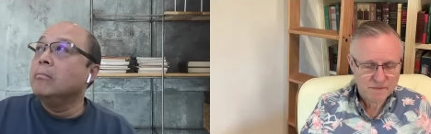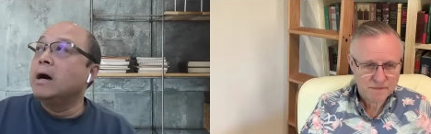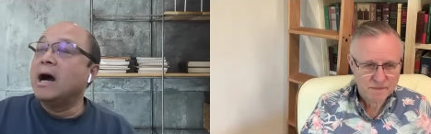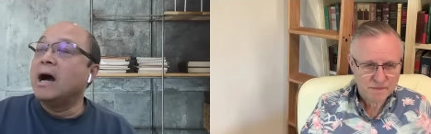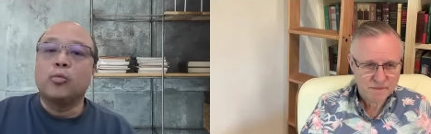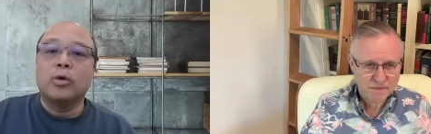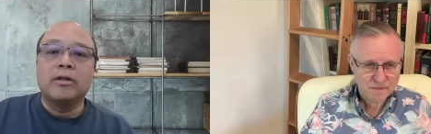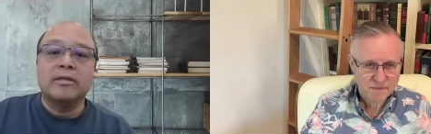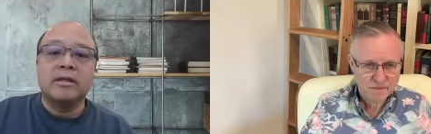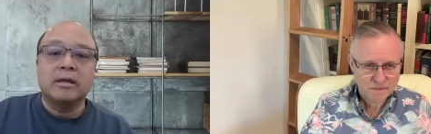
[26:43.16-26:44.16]
Speaker 1: I think, one
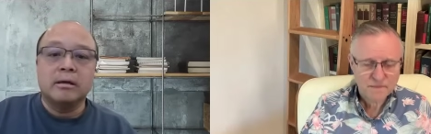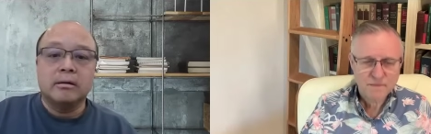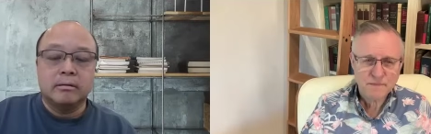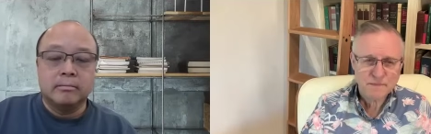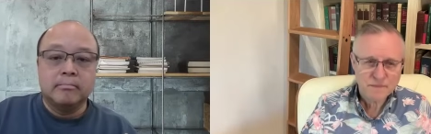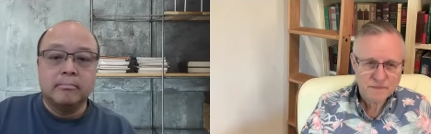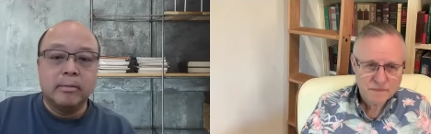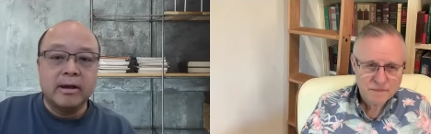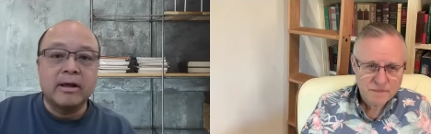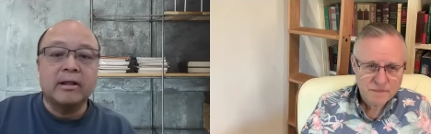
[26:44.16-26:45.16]
of the
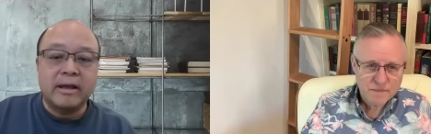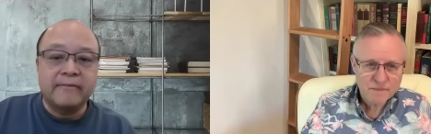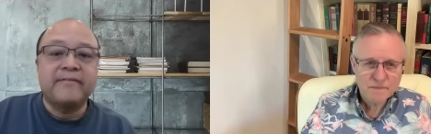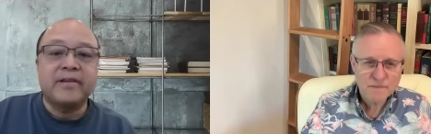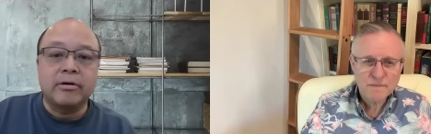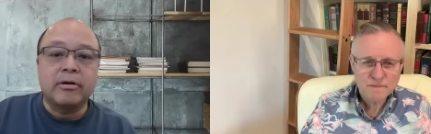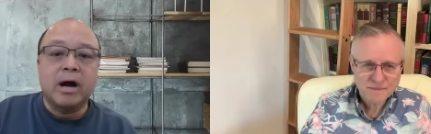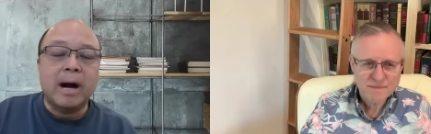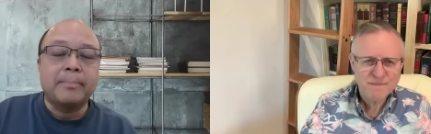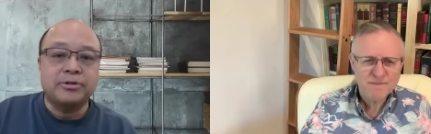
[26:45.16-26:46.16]
inferior
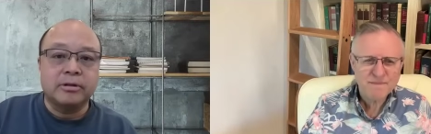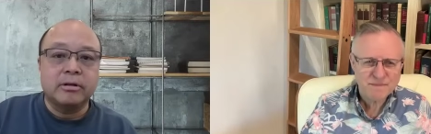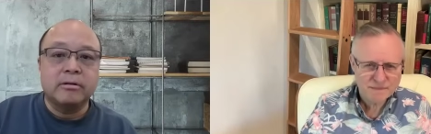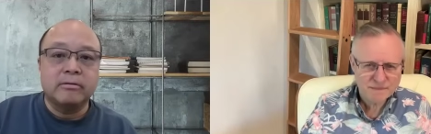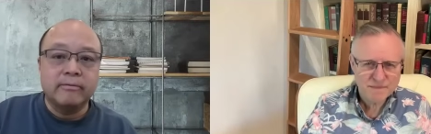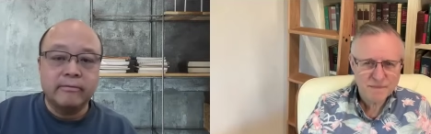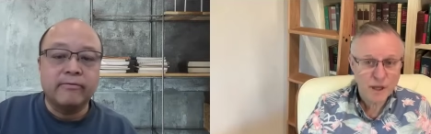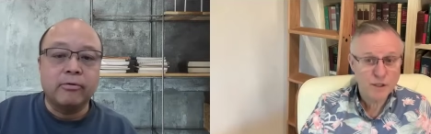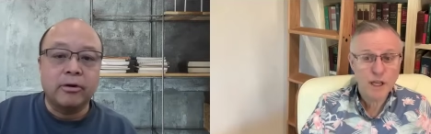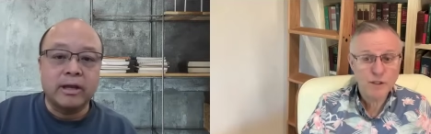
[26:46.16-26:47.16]
options
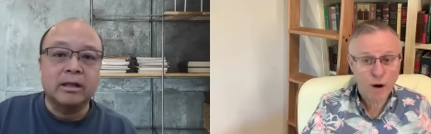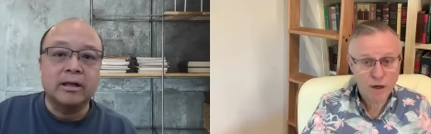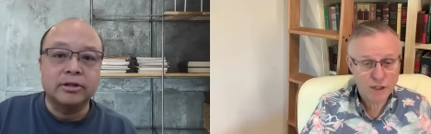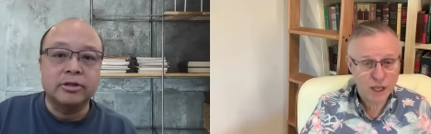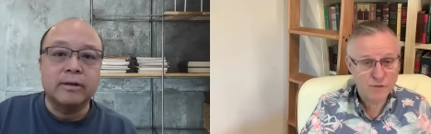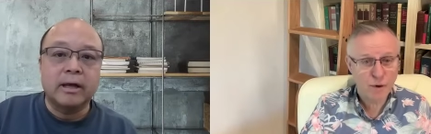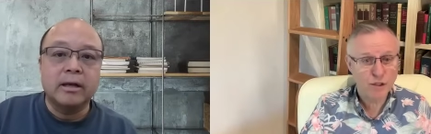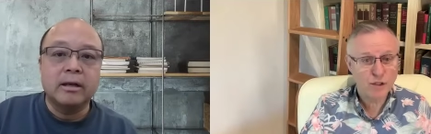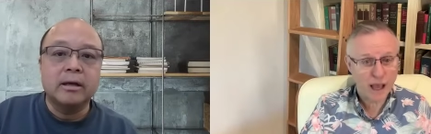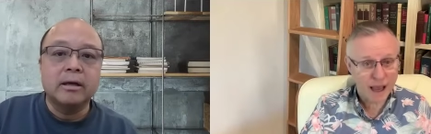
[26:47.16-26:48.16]
for as, Elon as to do as, that. As
Speaker 2: far
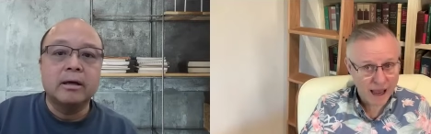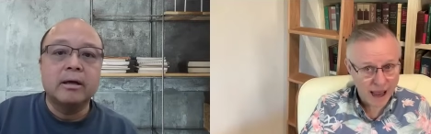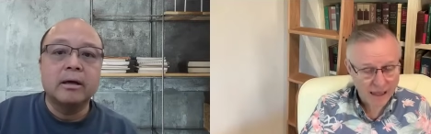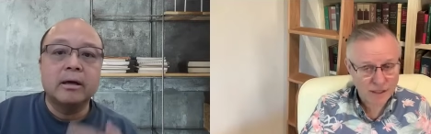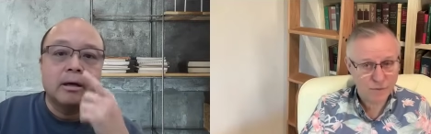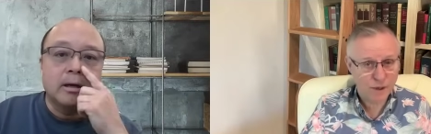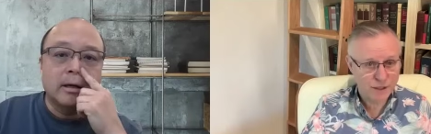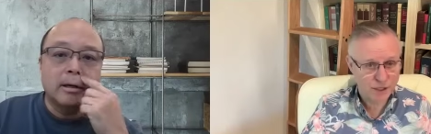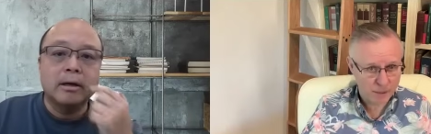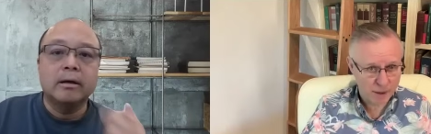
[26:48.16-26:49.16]
as X
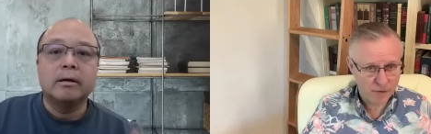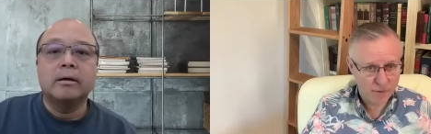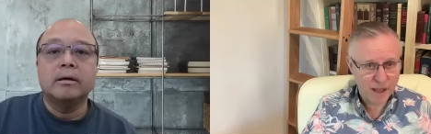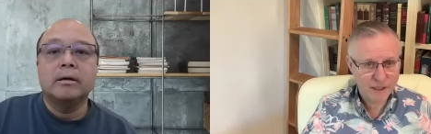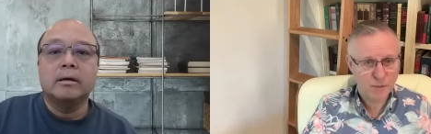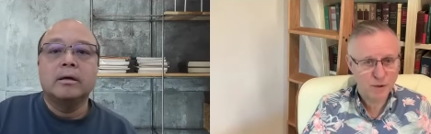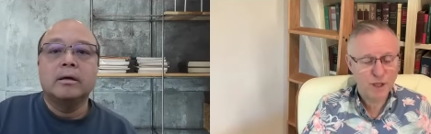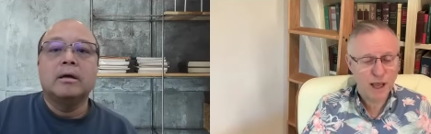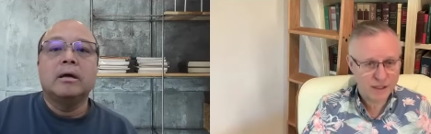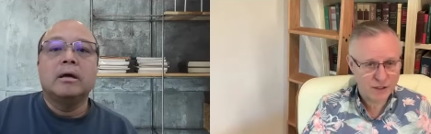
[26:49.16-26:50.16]
raising the money from, as opposed
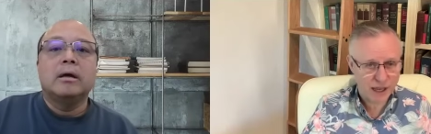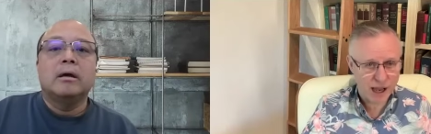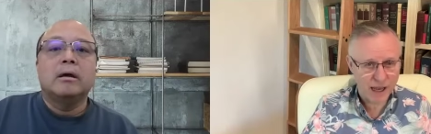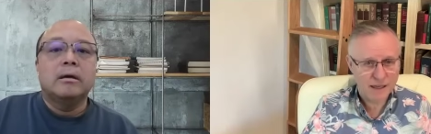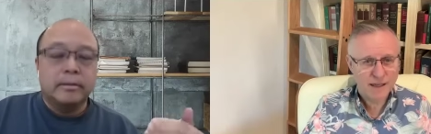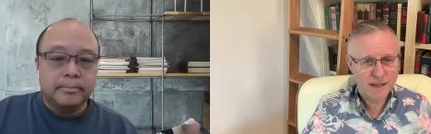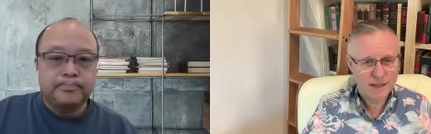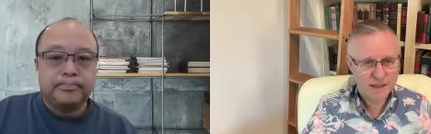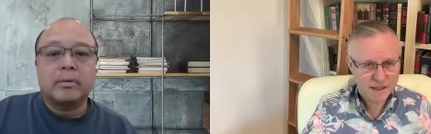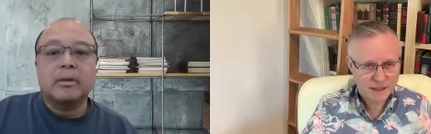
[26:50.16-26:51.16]
to
Speaker 1: XAI.
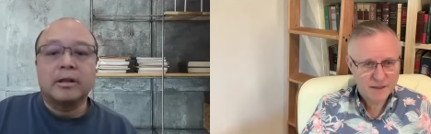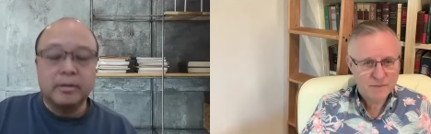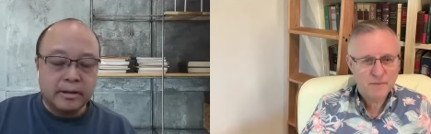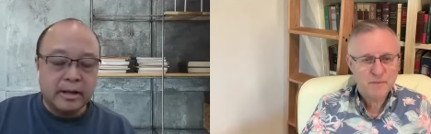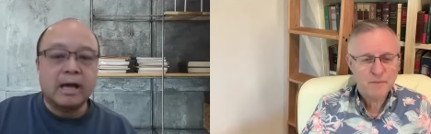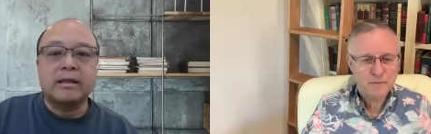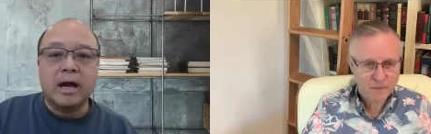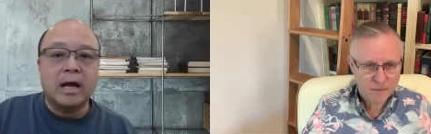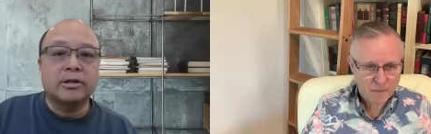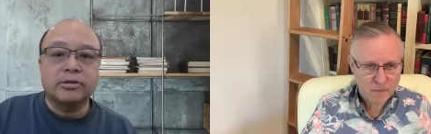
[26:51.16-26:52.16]
And so
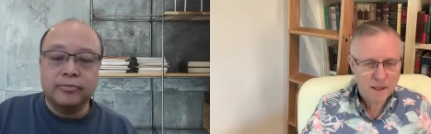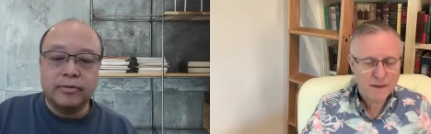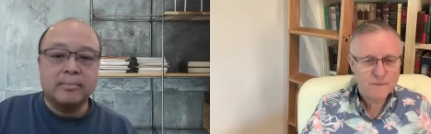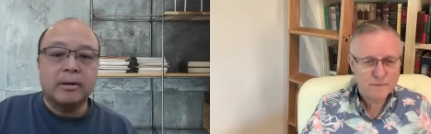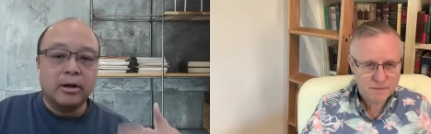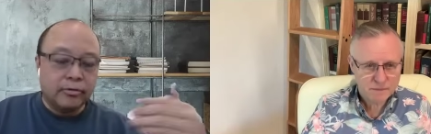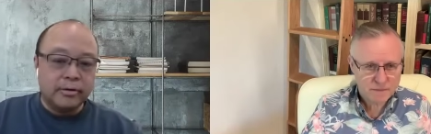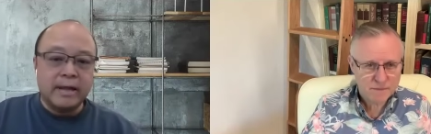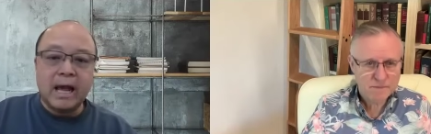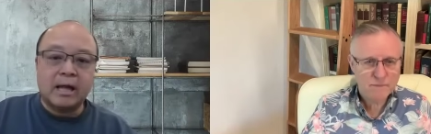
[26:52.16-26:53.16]
XAI just raised the money, or
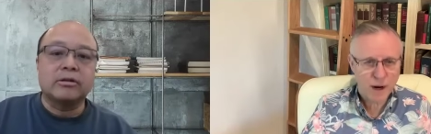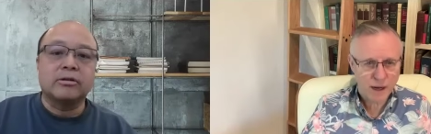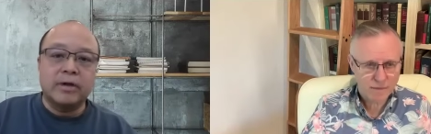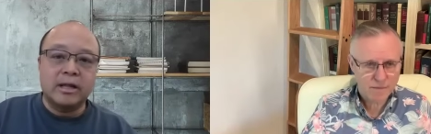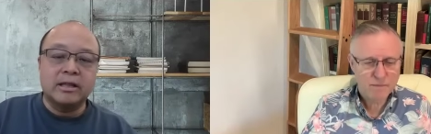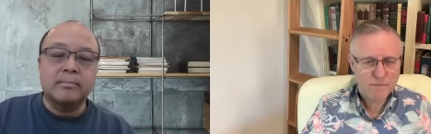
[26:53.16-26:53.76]
X right. raising the